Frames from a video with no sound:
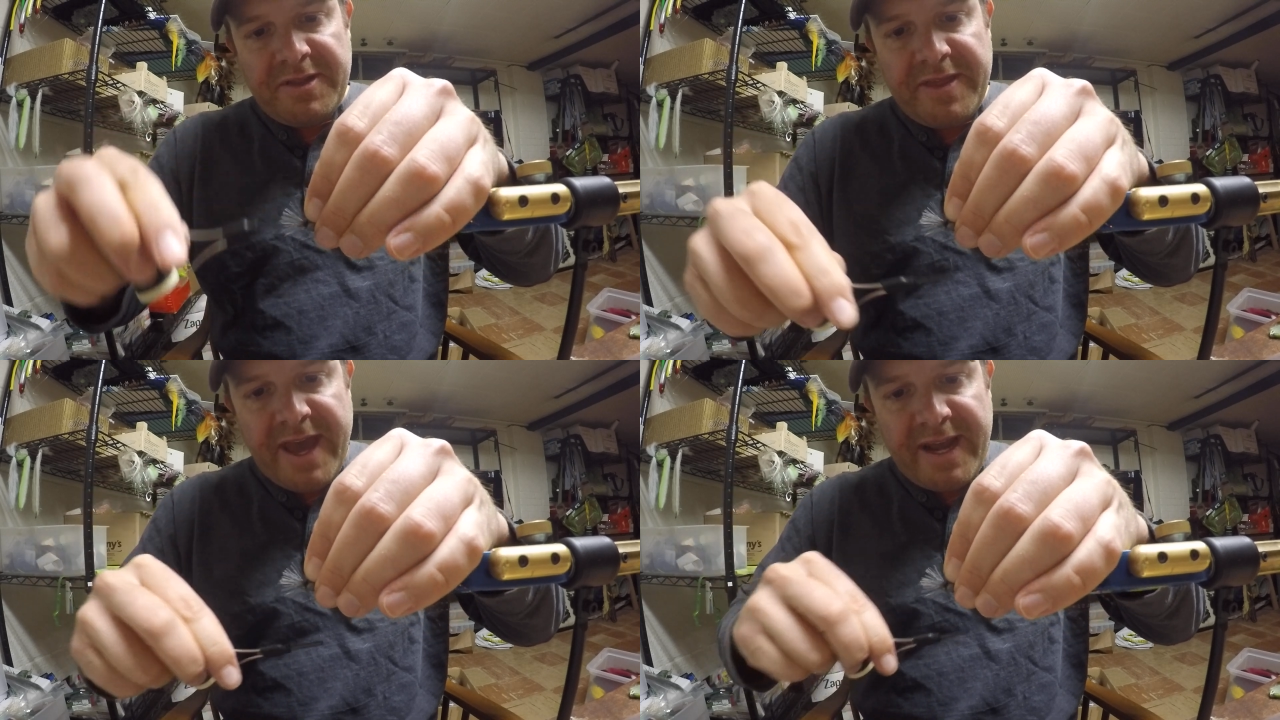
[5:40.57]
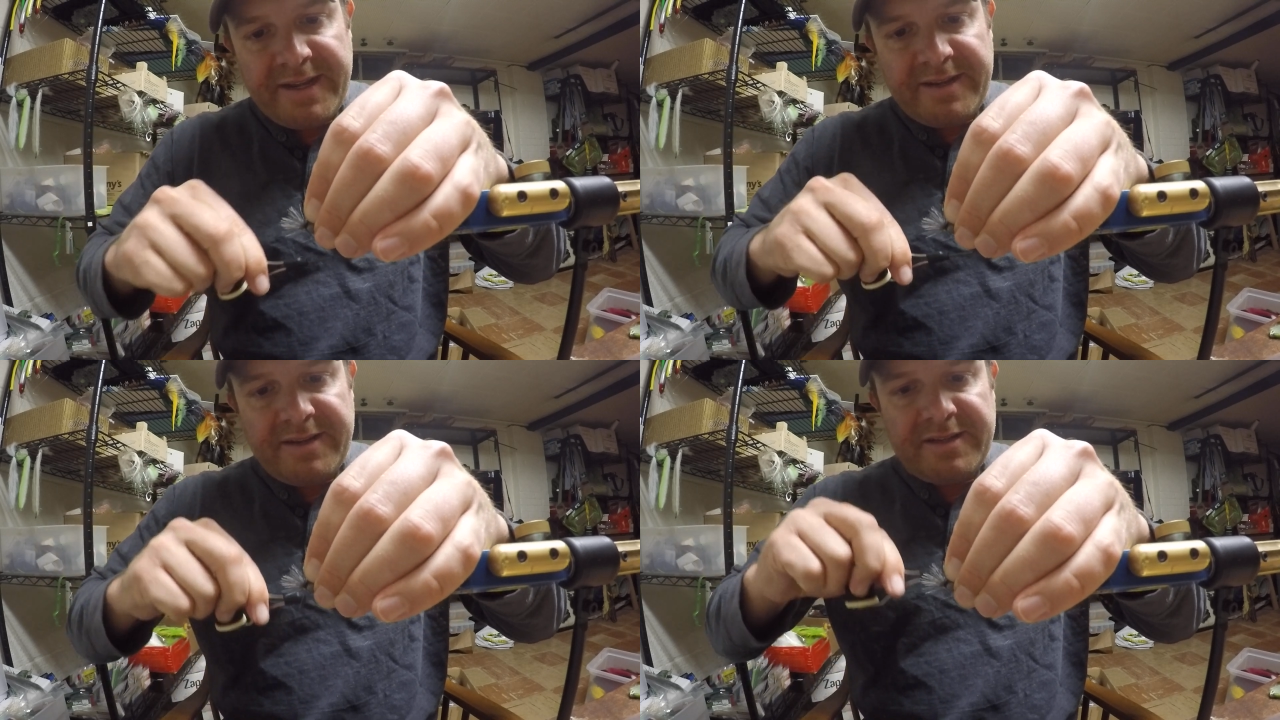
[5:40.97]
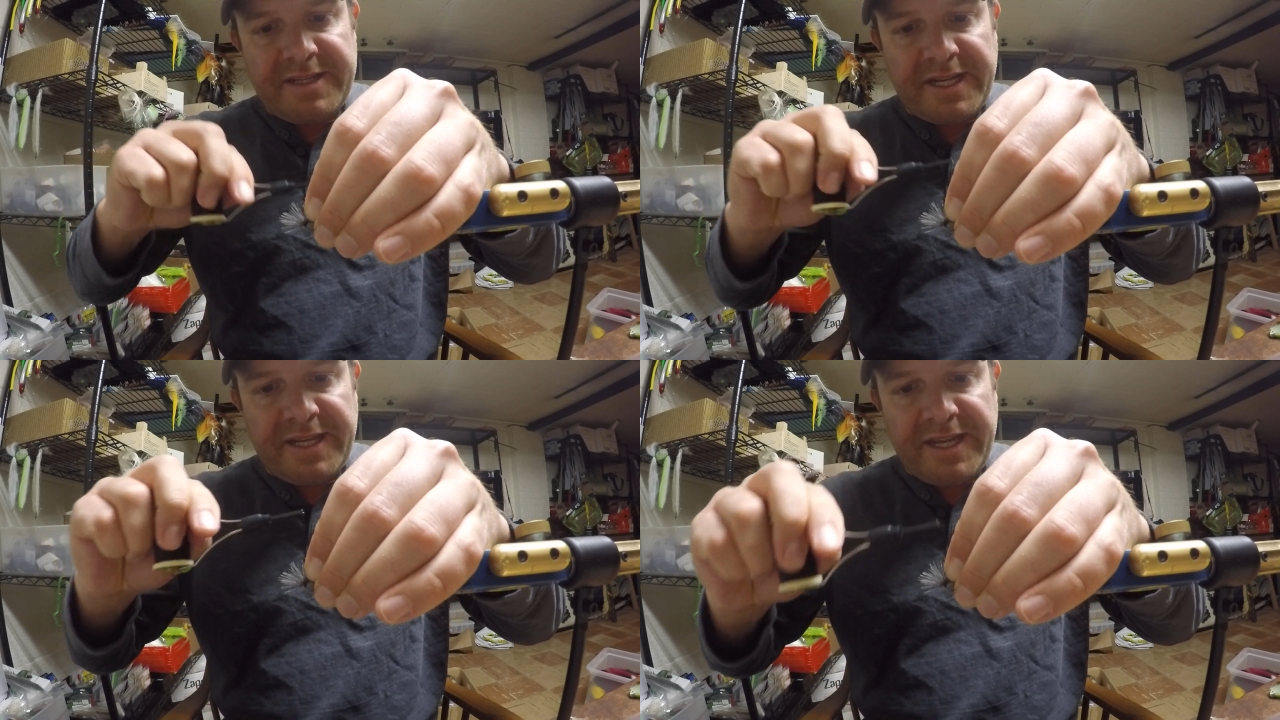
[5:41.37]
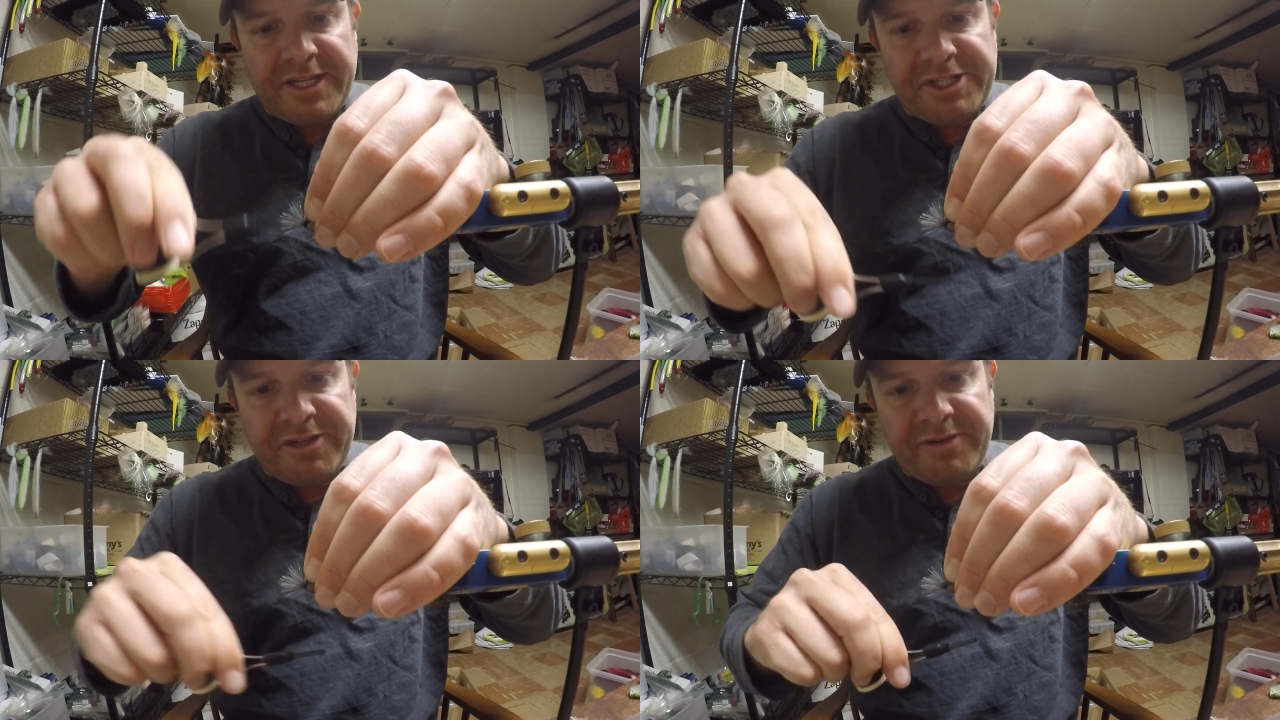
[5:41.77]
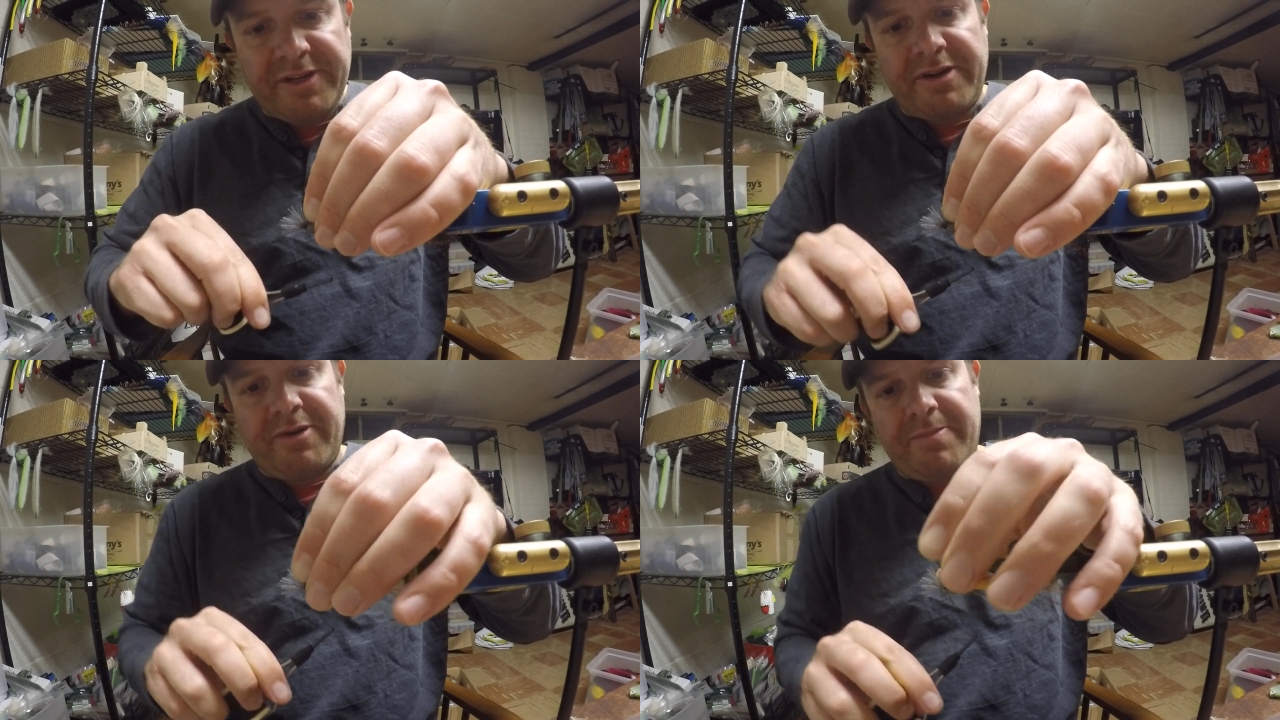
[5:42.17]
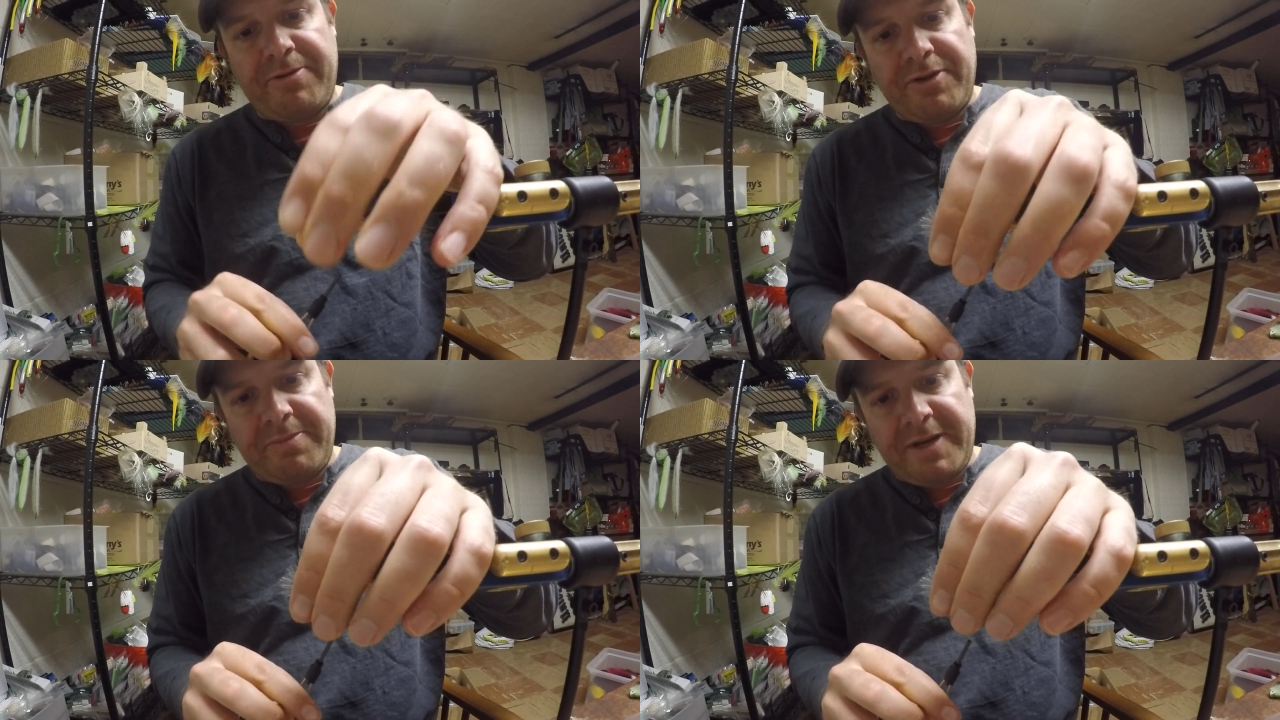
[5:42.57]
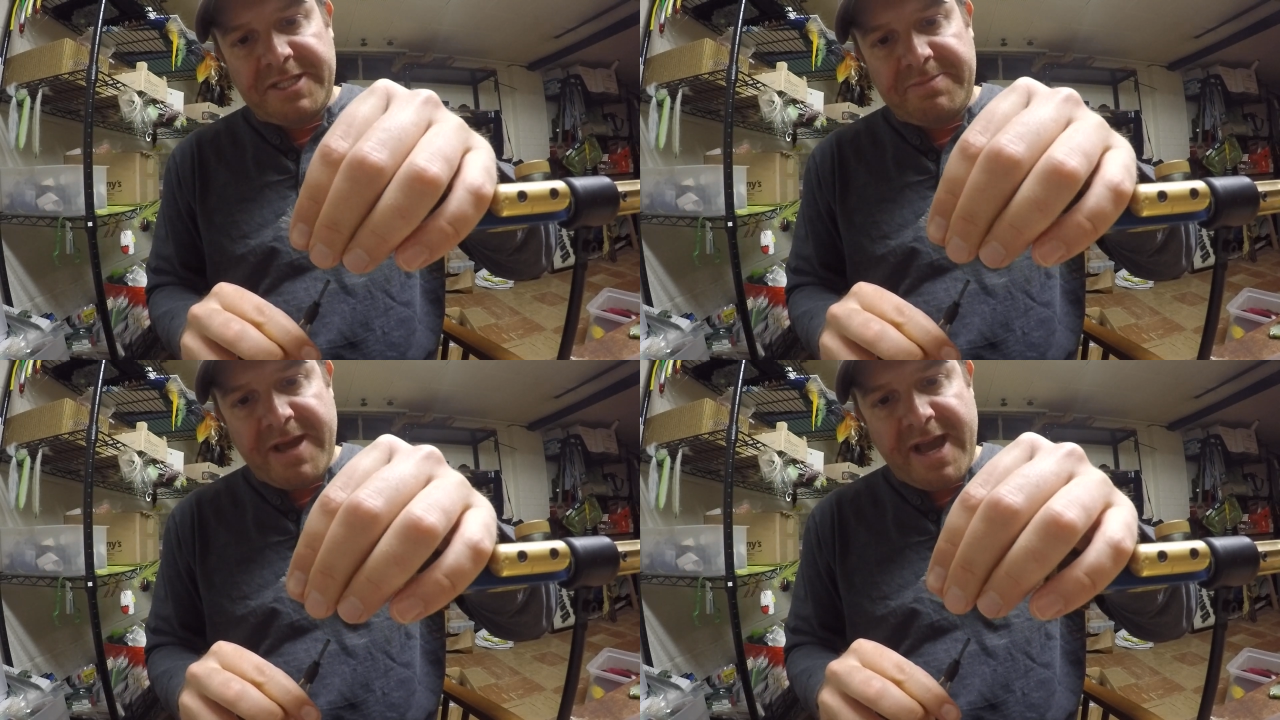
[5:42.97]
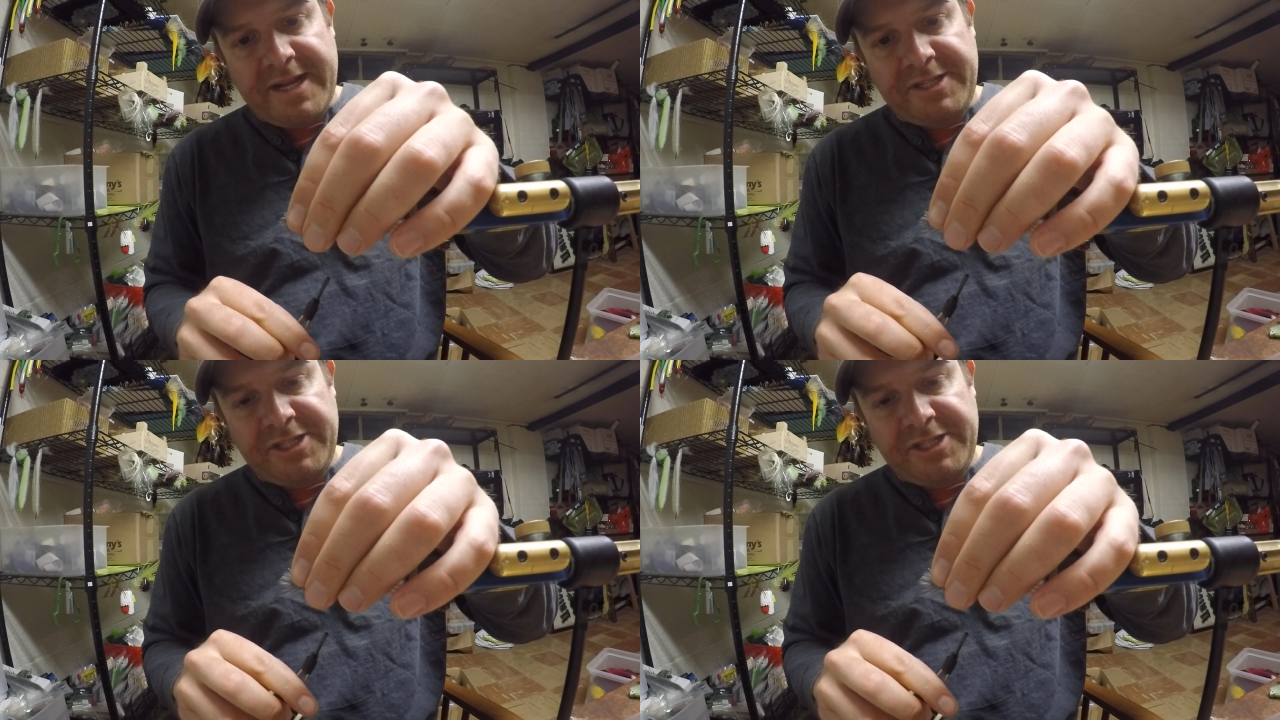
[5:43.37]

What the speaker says: that technique I showed you earlier where I pull the butts back,